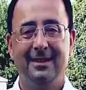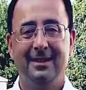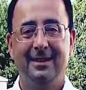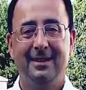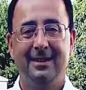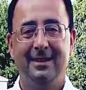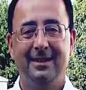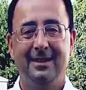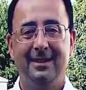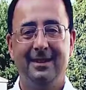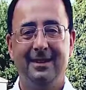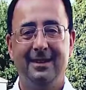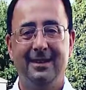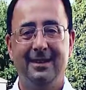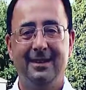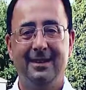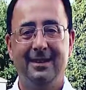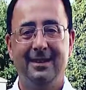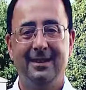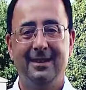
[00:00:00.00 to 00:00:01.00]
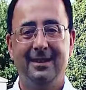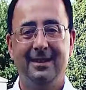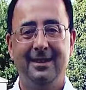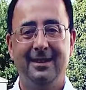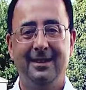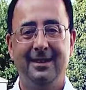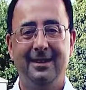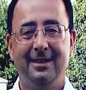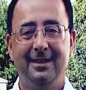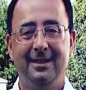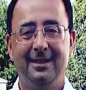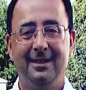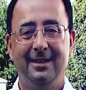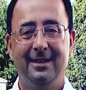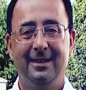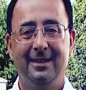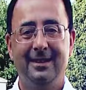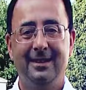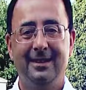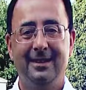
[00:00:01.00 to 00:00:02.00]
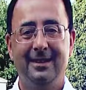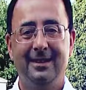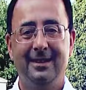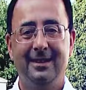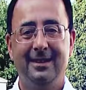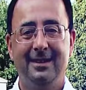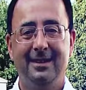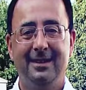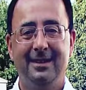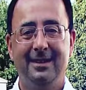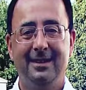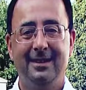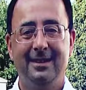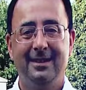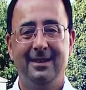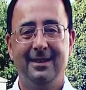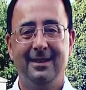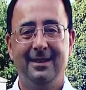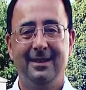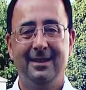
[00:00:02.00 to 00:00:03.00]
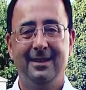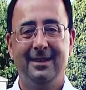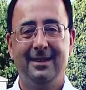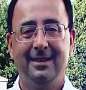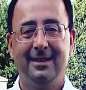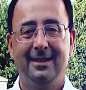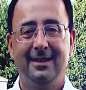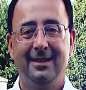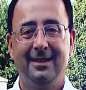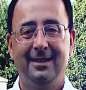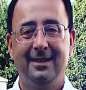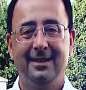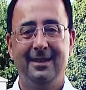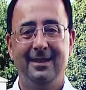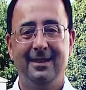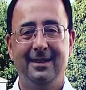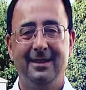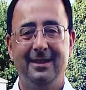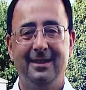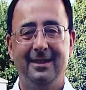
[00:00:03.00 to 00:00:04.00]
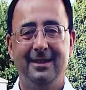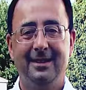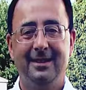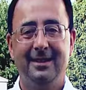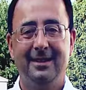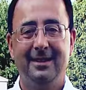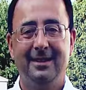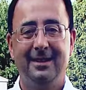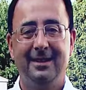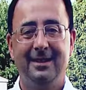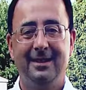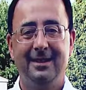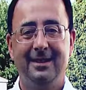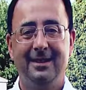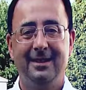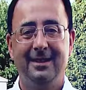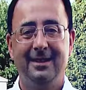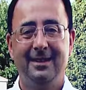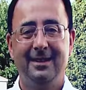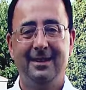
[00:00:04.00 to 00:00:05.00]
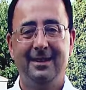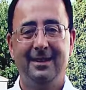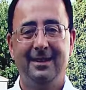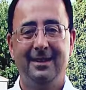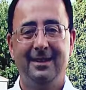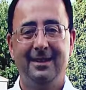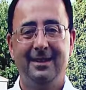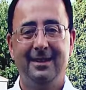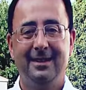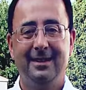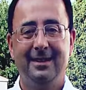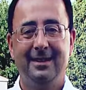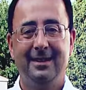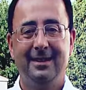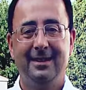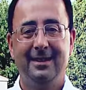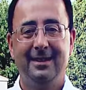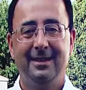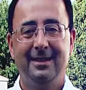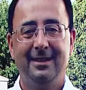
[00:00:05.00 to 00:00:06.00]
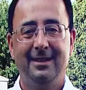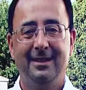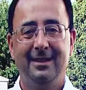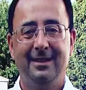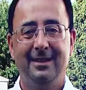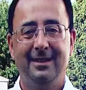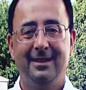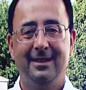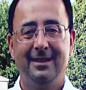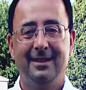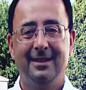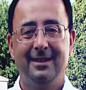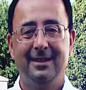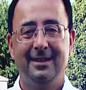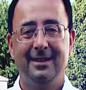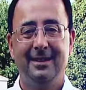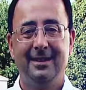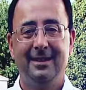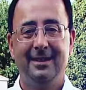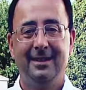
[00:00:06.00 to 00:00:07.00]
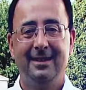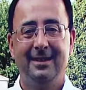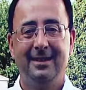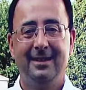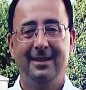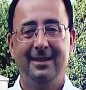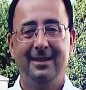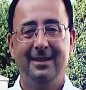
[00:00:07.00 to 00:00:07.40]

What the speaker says: (not speaking)